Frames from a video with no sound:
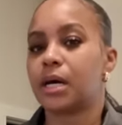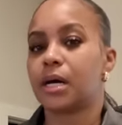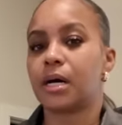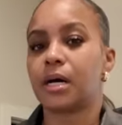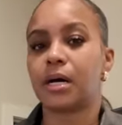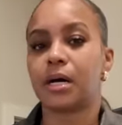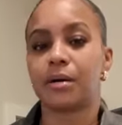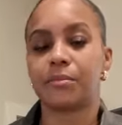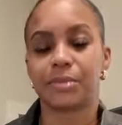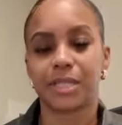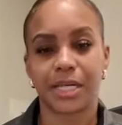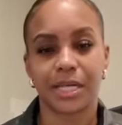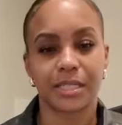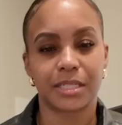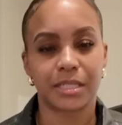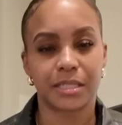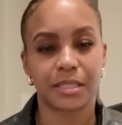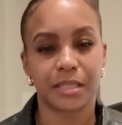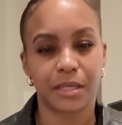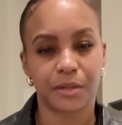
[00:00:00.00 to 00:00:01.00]
um, that I
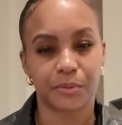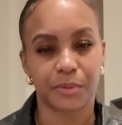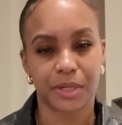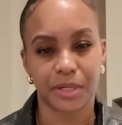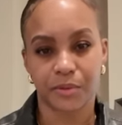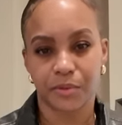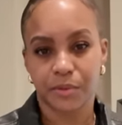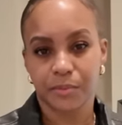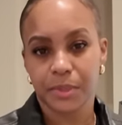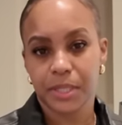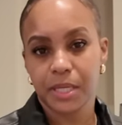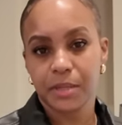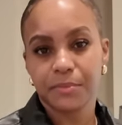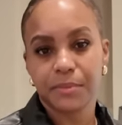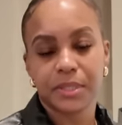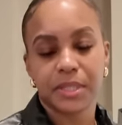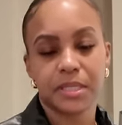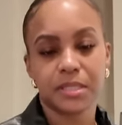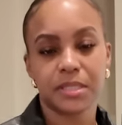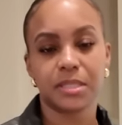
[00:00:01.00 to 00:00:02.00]
did the Get Ready With Me,
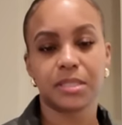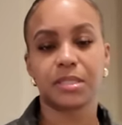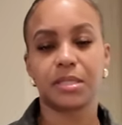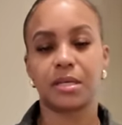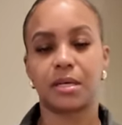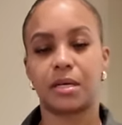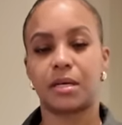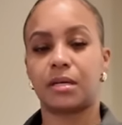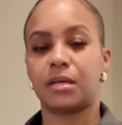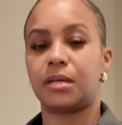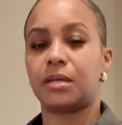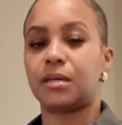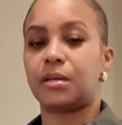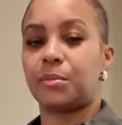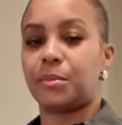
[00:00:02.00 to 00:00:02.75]
but this is the Good